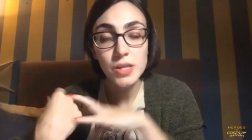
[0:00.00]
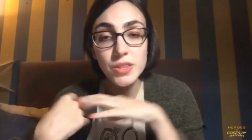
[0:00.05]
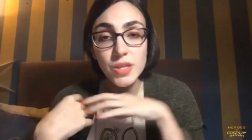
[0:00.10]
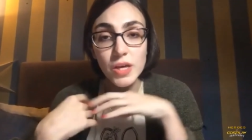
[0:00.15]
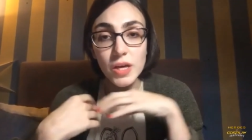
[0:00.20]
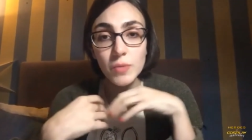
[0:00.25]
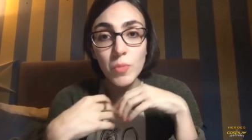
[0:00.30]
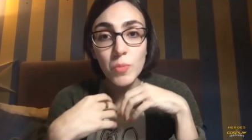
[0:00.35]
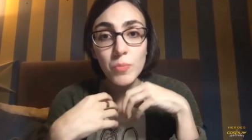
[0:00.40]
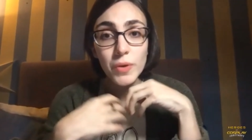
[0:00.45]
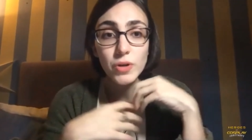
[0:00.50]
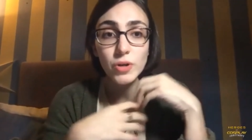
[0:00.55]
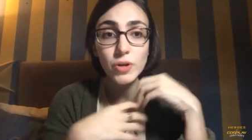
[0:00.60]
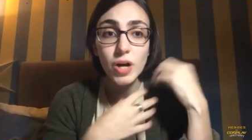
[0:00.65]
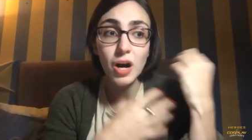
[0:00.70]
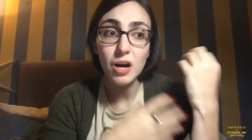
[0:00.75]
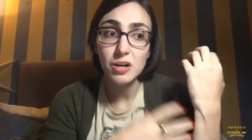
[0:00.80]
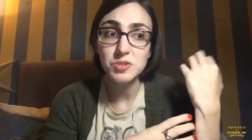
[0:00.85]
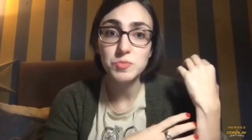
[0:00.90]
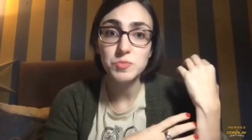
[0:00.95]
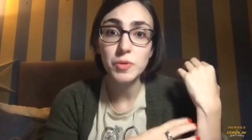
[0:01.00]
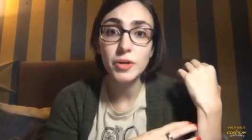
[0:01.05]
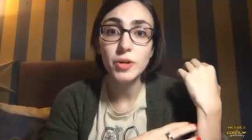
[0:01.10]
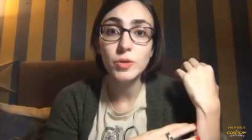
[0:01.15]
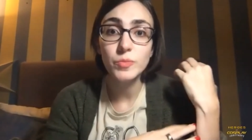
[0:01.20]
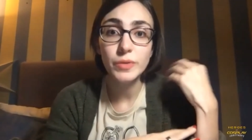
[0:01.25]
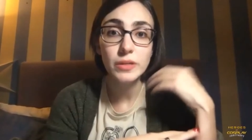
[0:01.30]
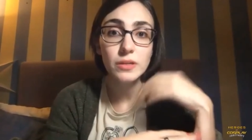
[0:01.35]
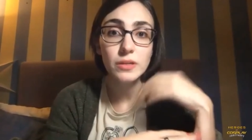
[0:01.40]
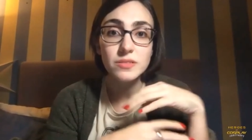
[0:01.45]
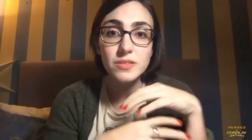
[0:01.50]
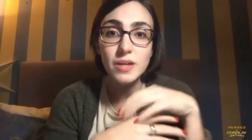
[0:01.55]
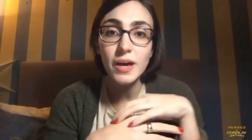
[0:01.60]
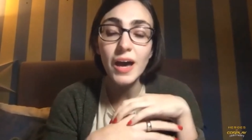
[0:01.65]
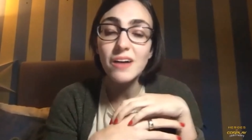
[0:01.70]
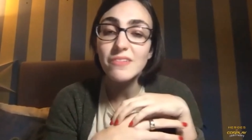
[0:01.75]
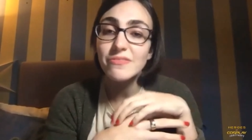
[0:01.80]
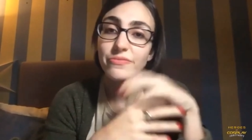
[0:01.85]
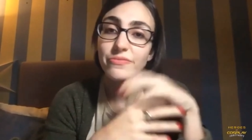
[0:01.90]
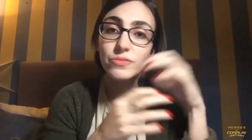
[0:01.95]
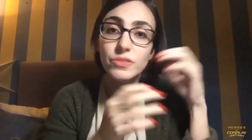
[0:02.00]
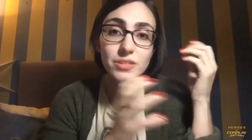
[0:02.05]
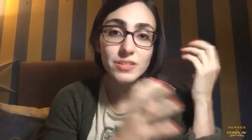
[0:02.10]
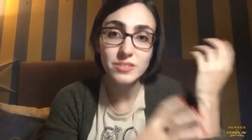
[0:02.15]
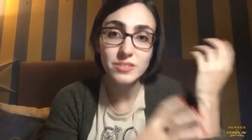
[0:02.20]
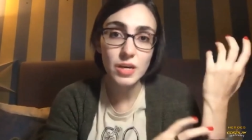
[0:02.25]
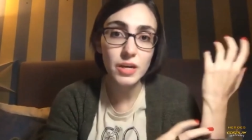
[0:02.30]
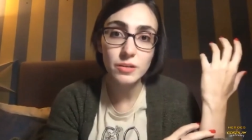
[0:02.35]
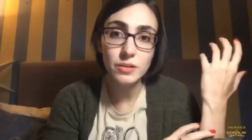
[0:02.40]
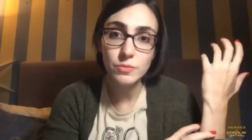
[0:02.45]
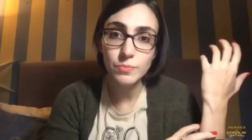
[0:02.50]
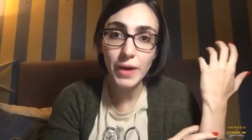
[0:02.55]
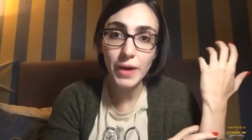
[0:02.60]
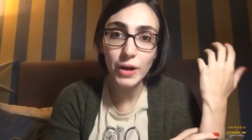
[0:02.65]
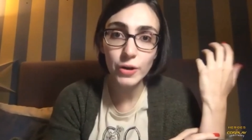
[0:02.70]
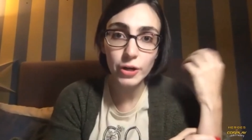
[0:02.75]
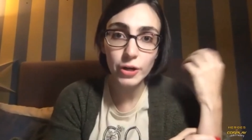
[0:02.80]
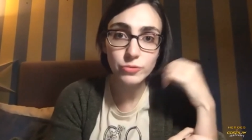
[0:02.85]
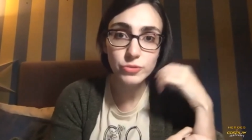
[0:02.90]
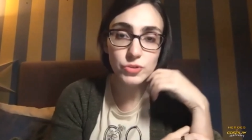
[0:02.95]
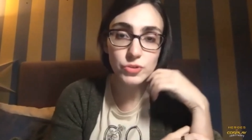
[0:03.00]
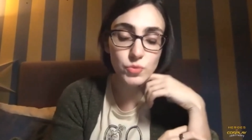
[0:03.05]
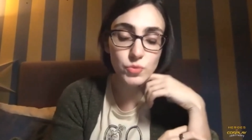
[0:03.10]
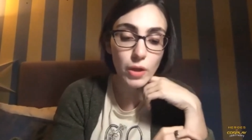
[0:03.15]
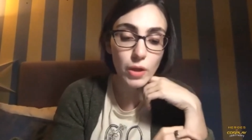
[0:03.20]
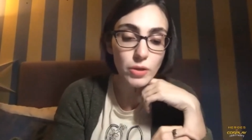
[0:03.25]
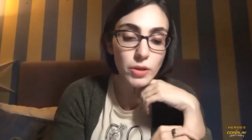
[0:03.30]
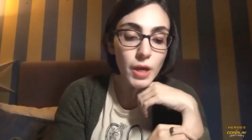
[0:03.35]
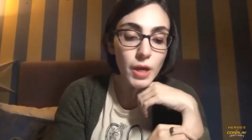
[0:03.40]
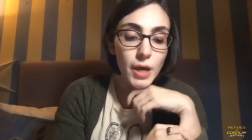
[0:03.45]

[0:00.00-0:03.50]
and I think I'm a better cosplayer because I have the design background as well.